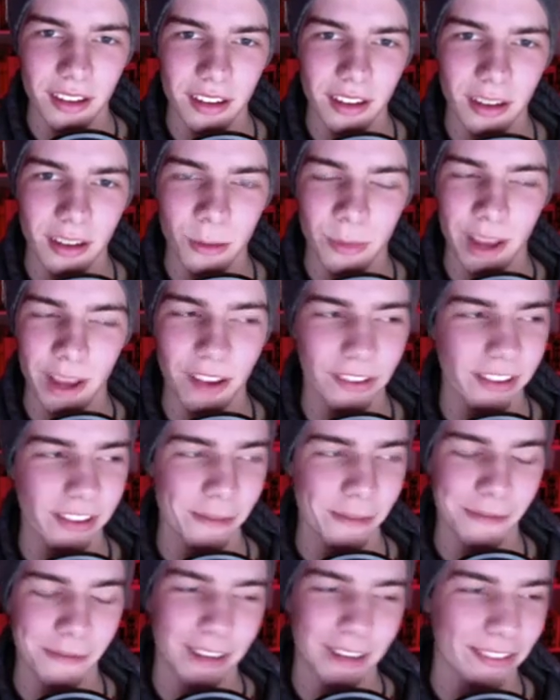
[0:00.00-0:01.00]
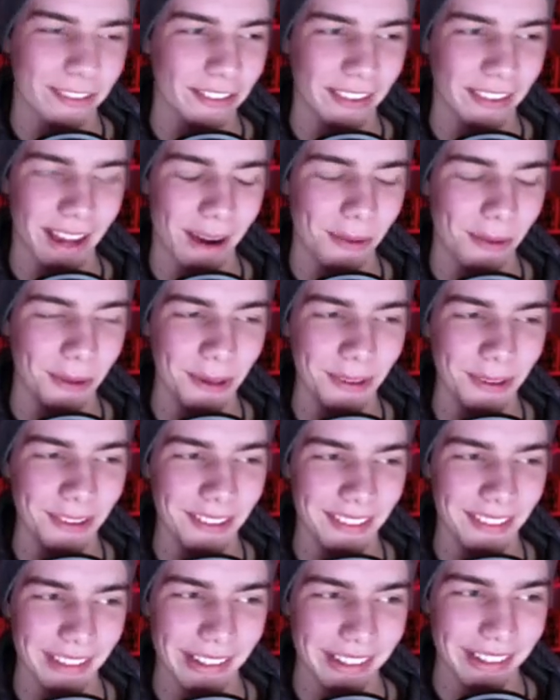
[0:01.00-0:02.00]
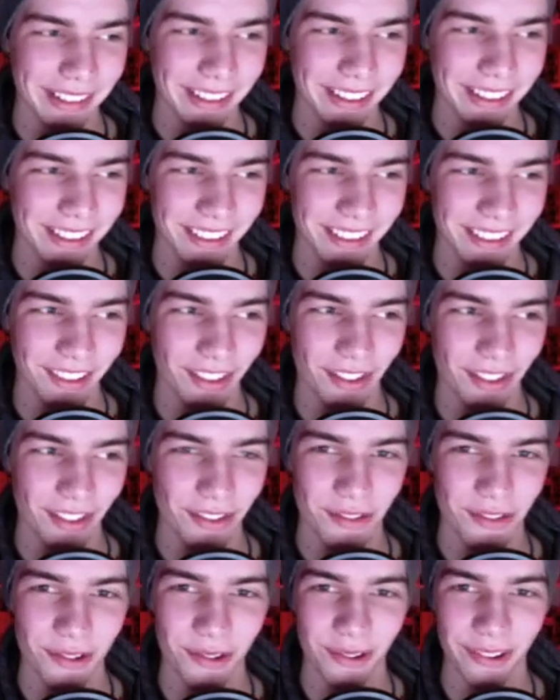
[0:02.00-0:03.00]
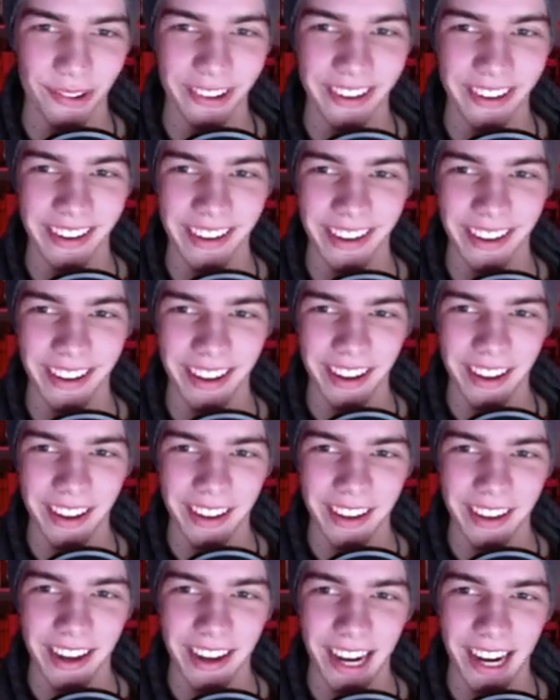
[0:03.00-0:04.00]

Amazing effects in that one. Like, truly. Yeah.